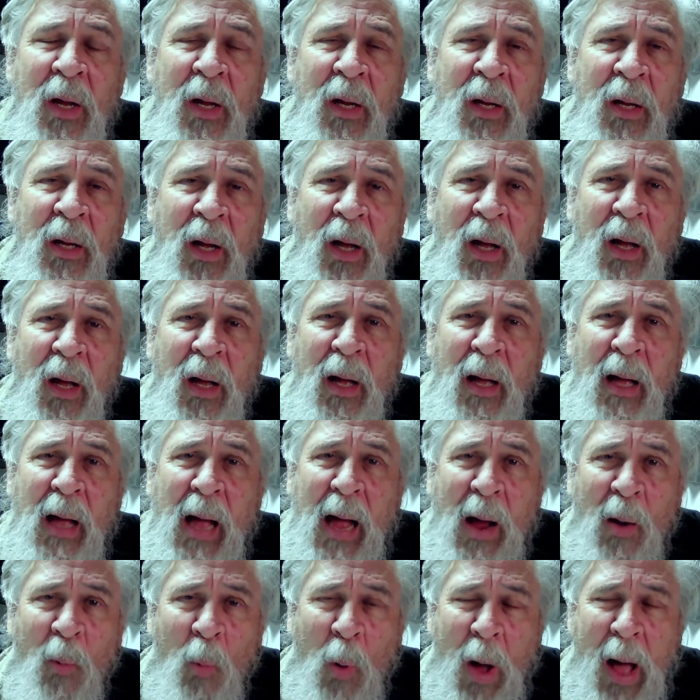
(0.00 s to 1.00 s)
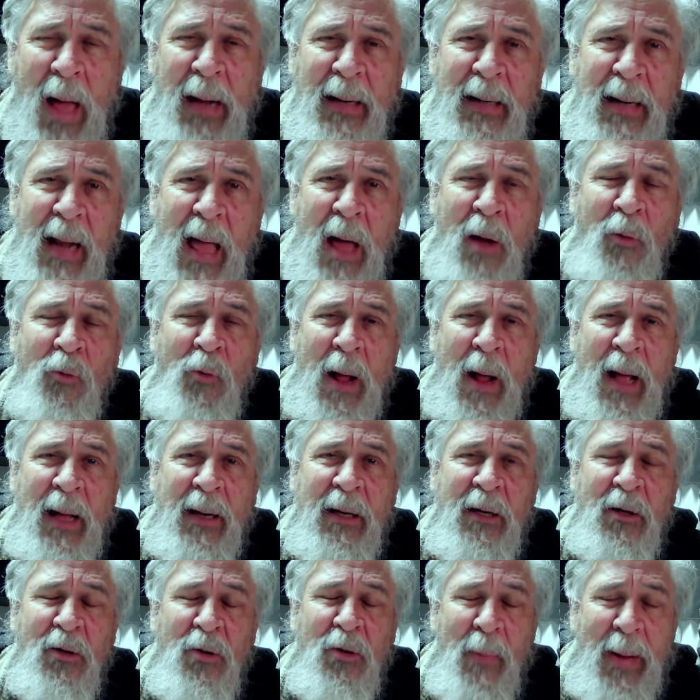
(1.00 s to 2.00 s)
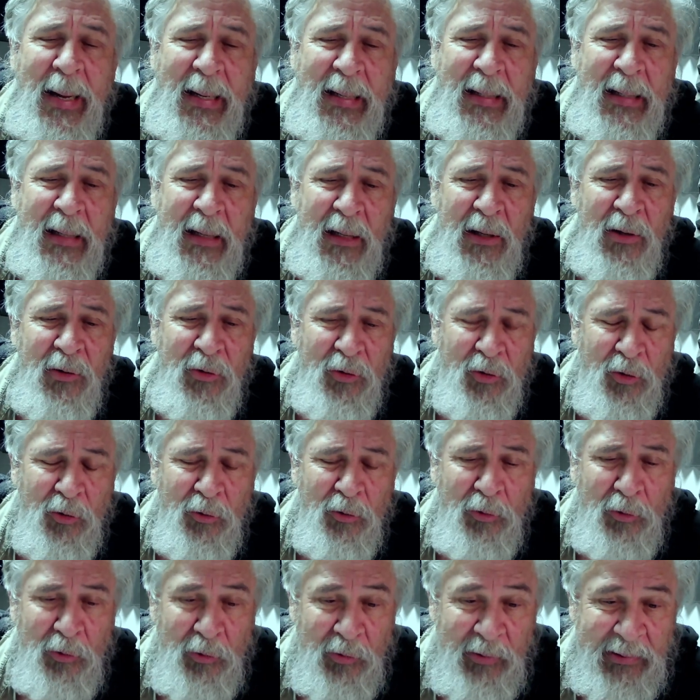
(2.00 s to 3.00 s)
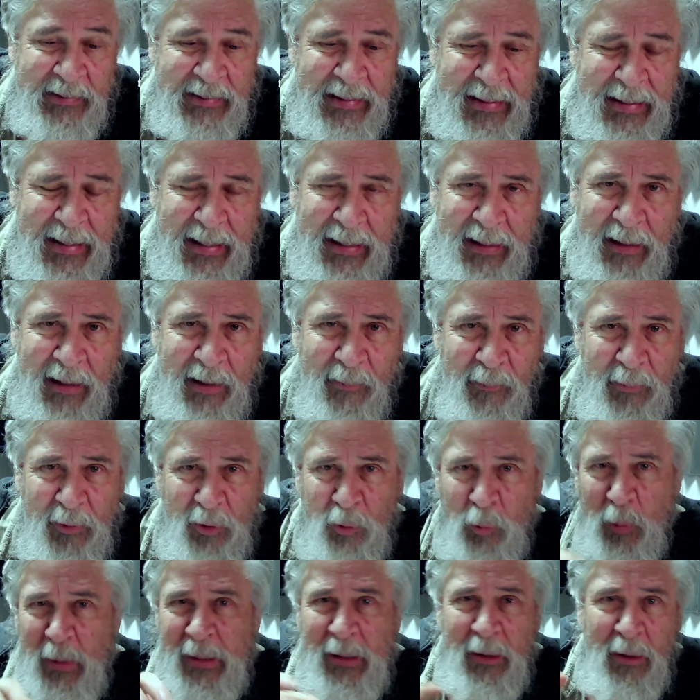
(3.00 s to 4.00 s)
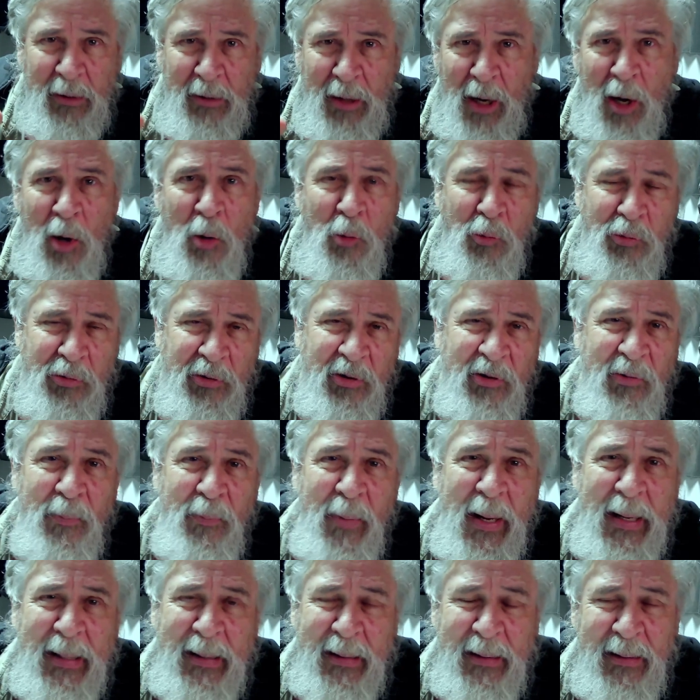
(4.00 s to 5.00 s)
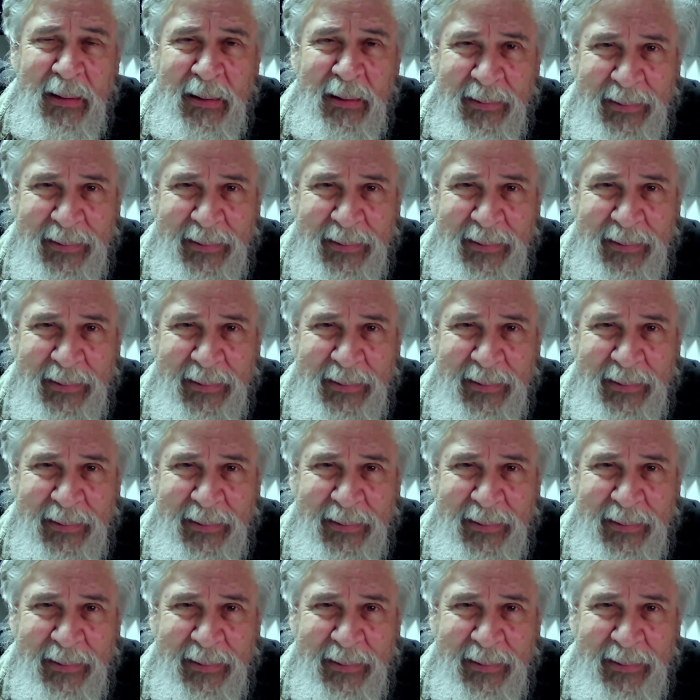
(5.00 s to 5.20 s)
I whited out around it to make it easier to see it in between the toes to make it